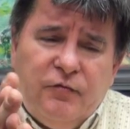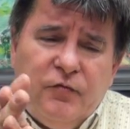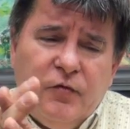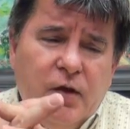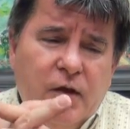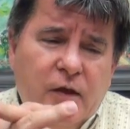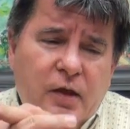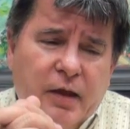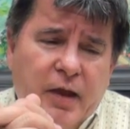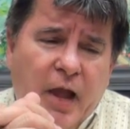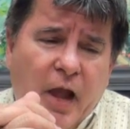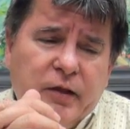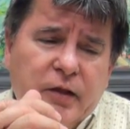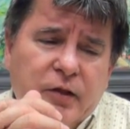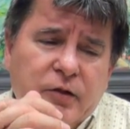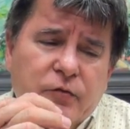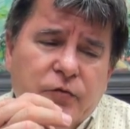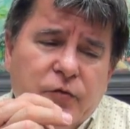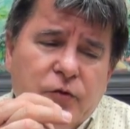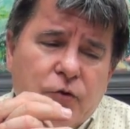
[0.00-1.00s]
if
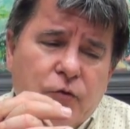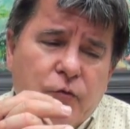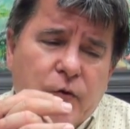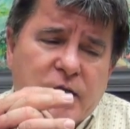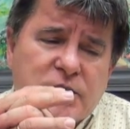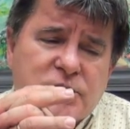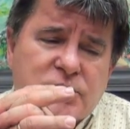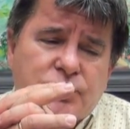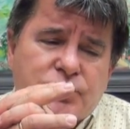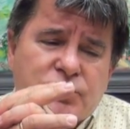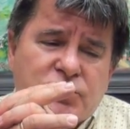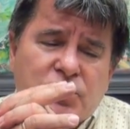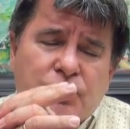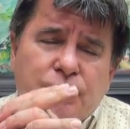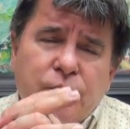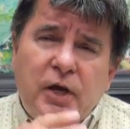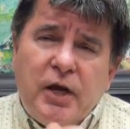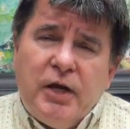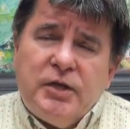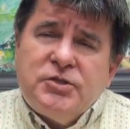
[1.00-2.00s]
Canada and the US
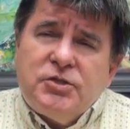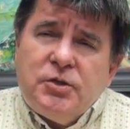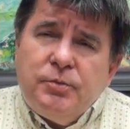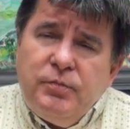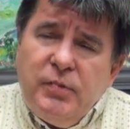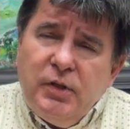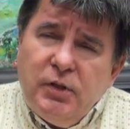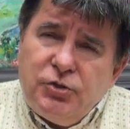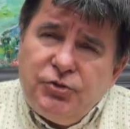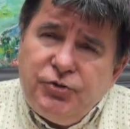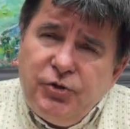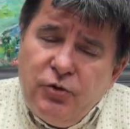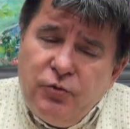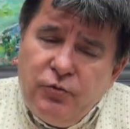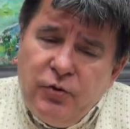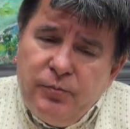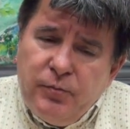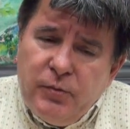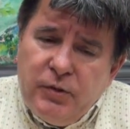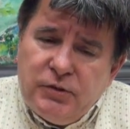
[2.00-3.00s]
supplied some military
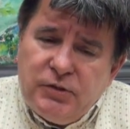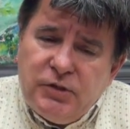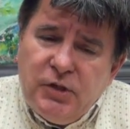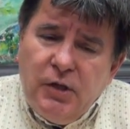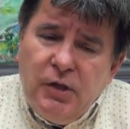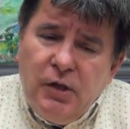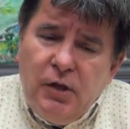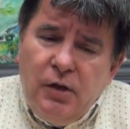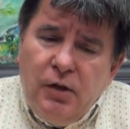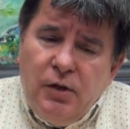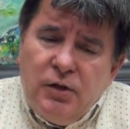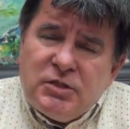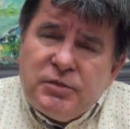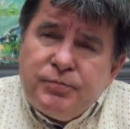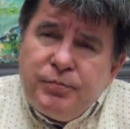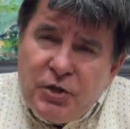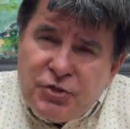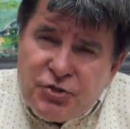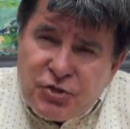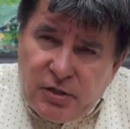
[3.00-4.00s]
equipment,
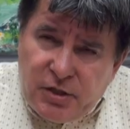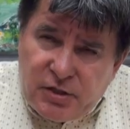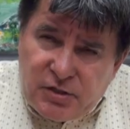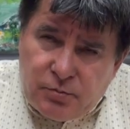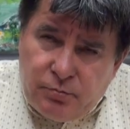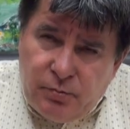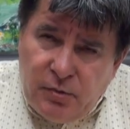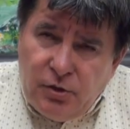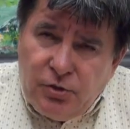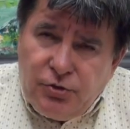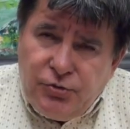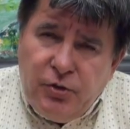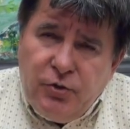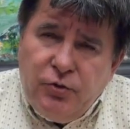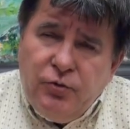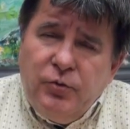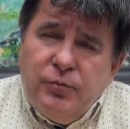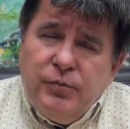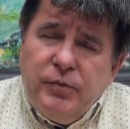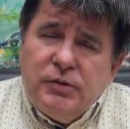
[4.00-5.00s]
specialist military
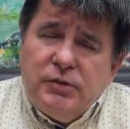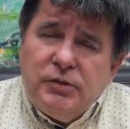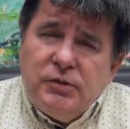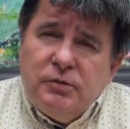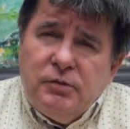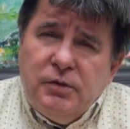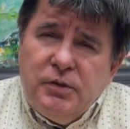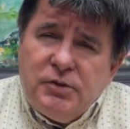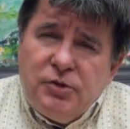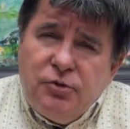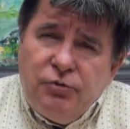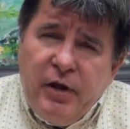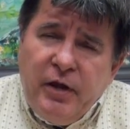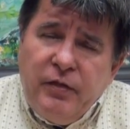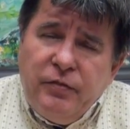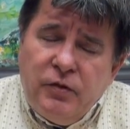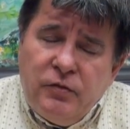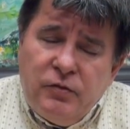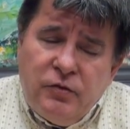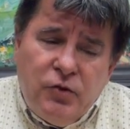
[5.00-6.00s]
equipment. It's
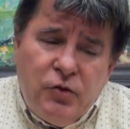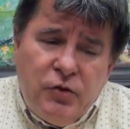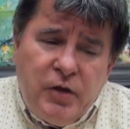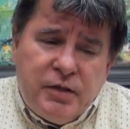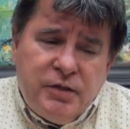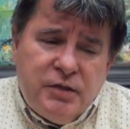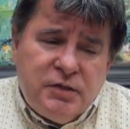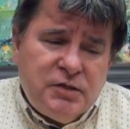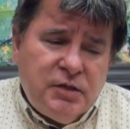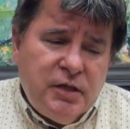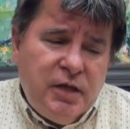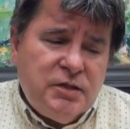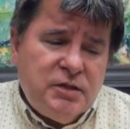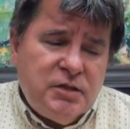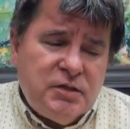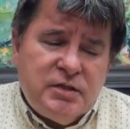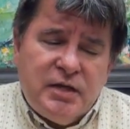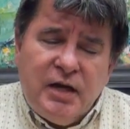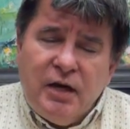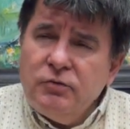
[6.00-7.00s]
great that the United States
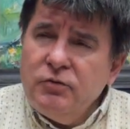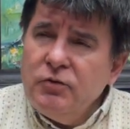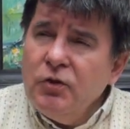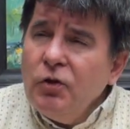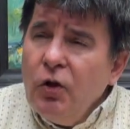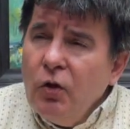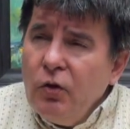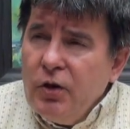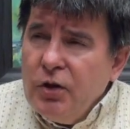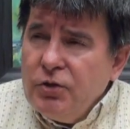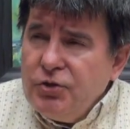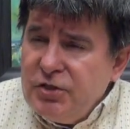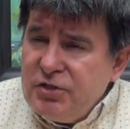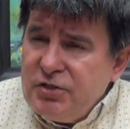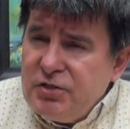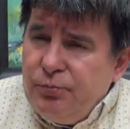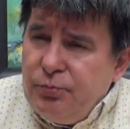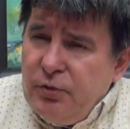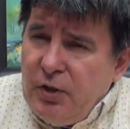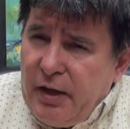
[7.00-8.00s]
is now no longer
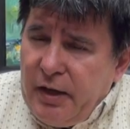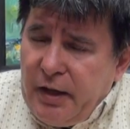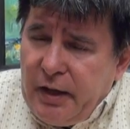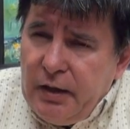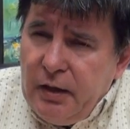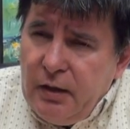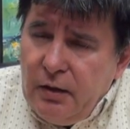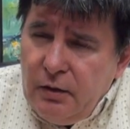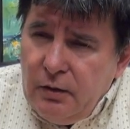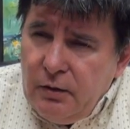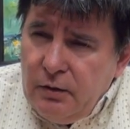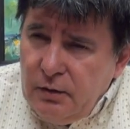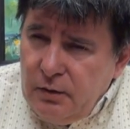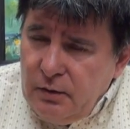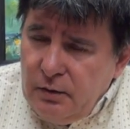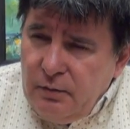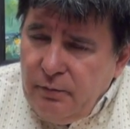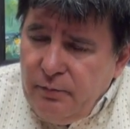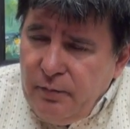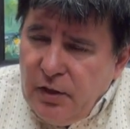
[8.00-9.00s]
just supplying
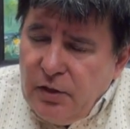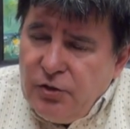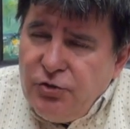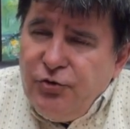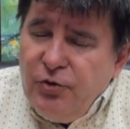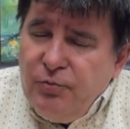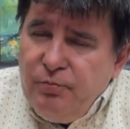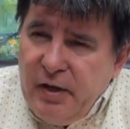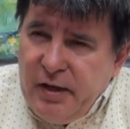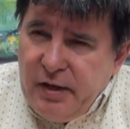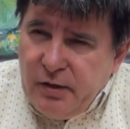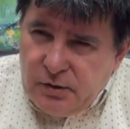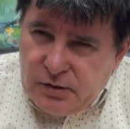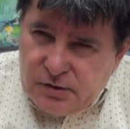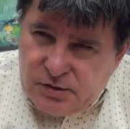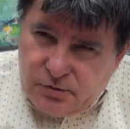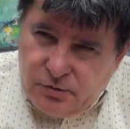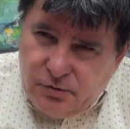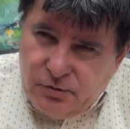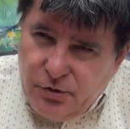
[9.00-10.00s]
military
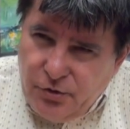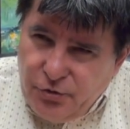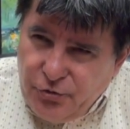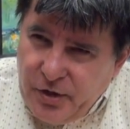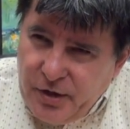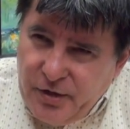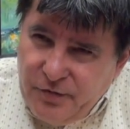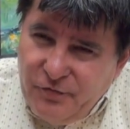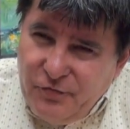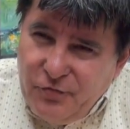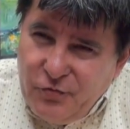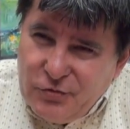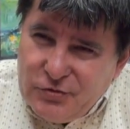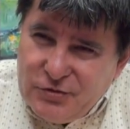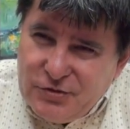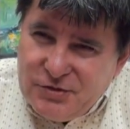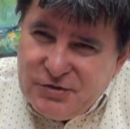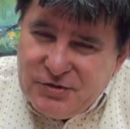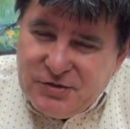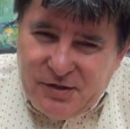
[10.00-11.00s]
meals to the Ukrainian
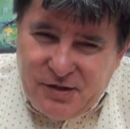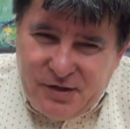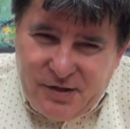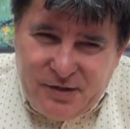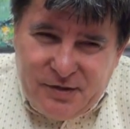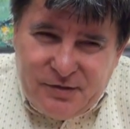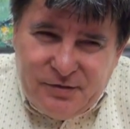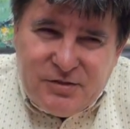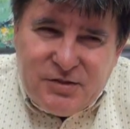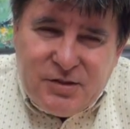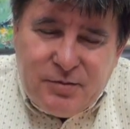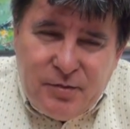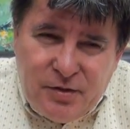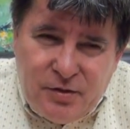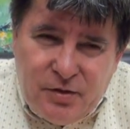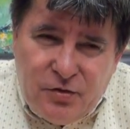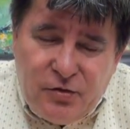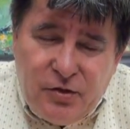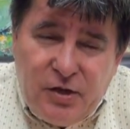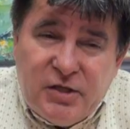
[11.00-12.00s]
forces and some
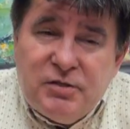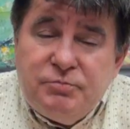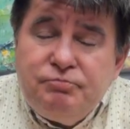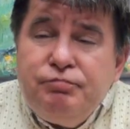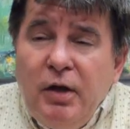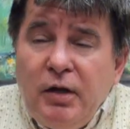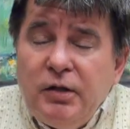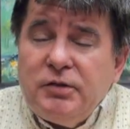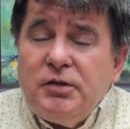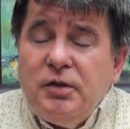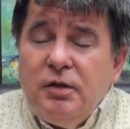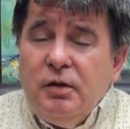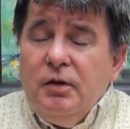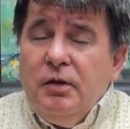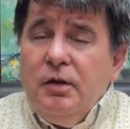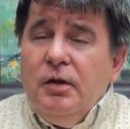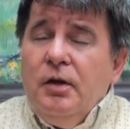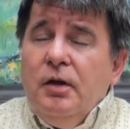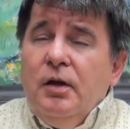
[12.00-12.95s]
other things, but